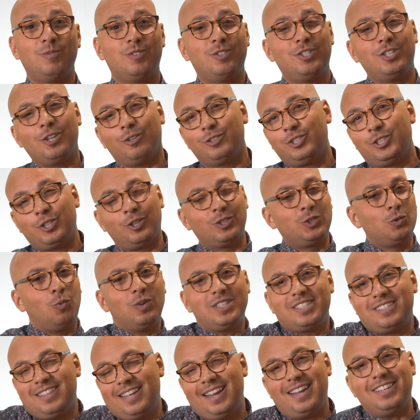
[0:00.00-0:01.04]
So, church,
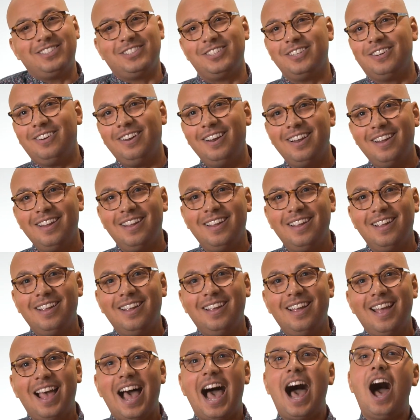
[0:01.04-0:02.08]
what's the answer?
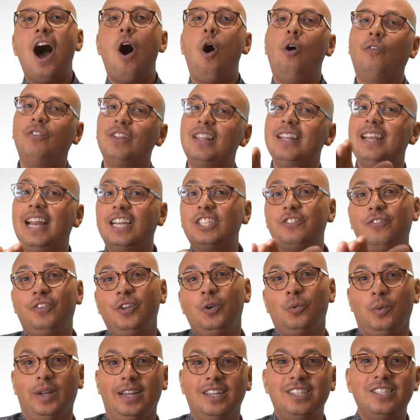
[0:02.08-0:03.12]
Over the next
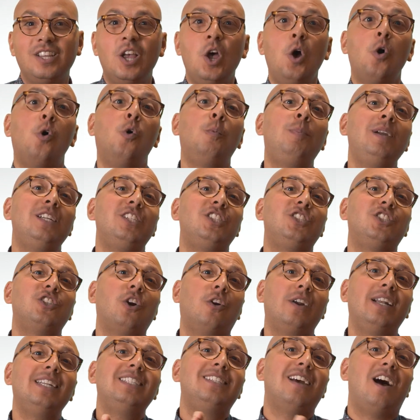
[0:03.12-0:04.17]
few weeks, we'll be
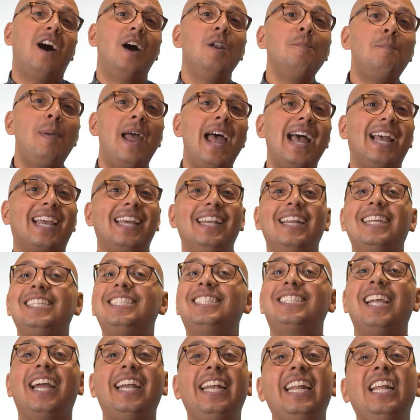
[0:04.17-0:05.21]
starting to unpack an
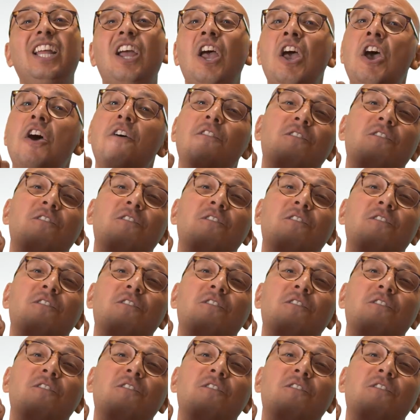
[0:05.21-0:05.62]
exciting,